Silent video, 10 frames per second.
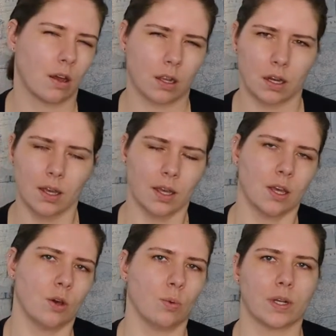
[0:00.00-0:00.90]
on
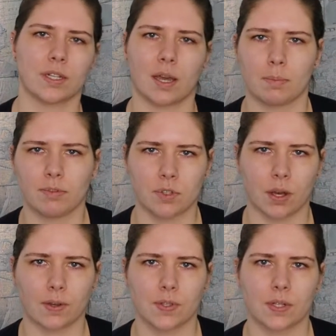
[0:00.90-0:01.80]
what type of
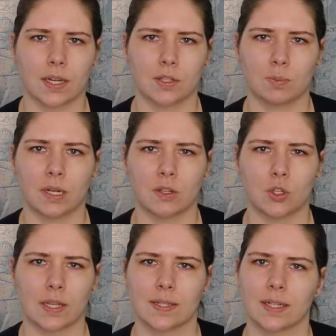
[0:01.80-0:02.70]
toxin has been
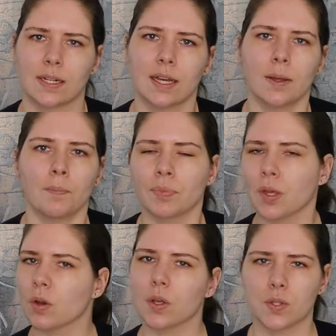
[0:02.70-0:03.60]
ingested.
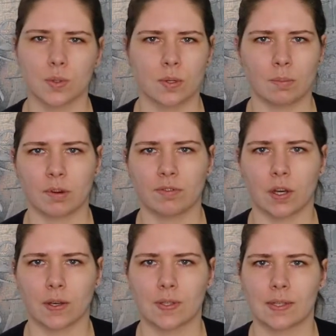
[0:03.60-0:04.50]
There are also a number of
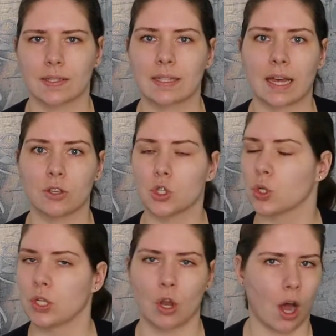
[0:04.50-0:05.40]
toxins that
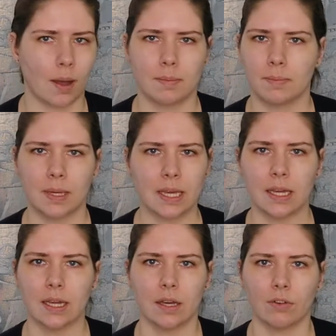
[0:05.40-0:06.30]
should not
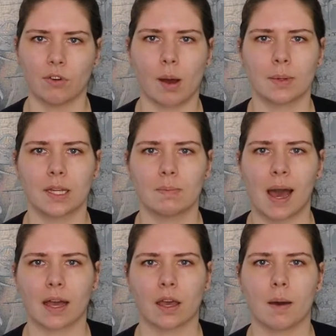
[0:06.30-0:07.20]
be vomited
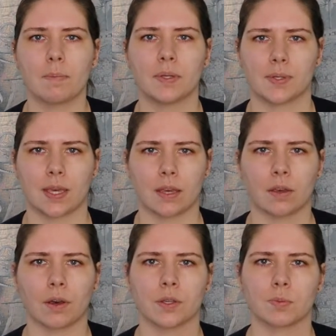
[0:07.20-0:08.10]
back up, as they can
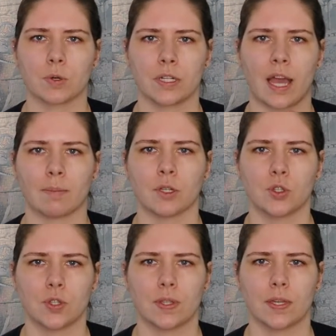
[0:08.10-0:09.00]
cause more
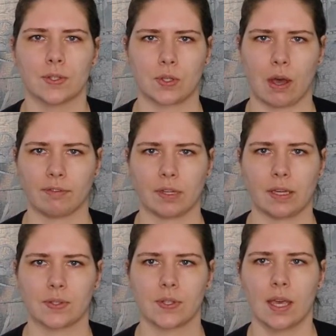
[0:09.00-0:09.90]
damage to the
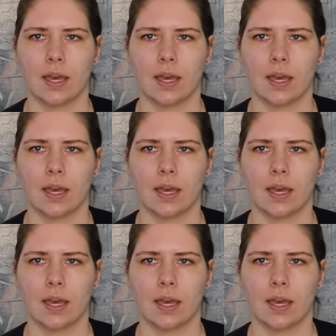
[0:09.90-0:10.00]
esophagus